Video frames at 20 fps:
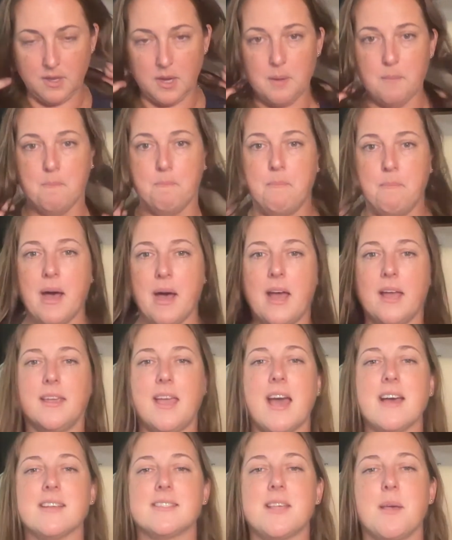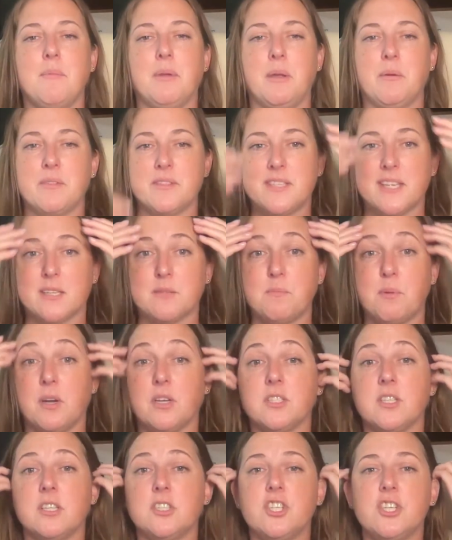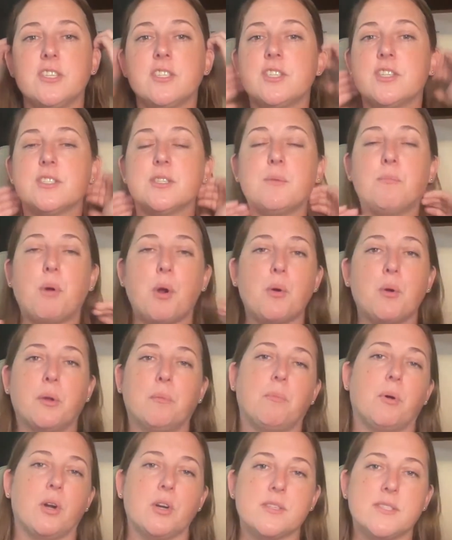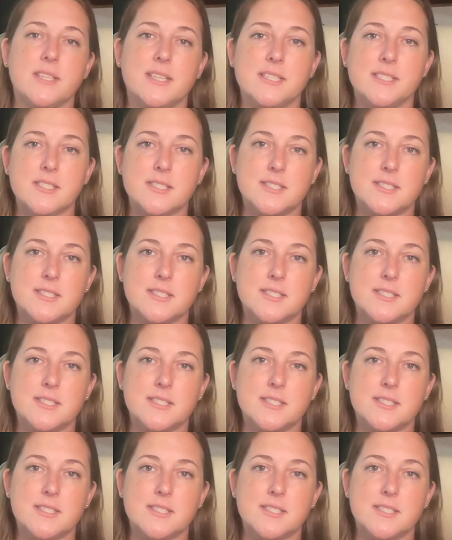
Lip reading: but Cass coming in with 6 burns, she's just a broken person,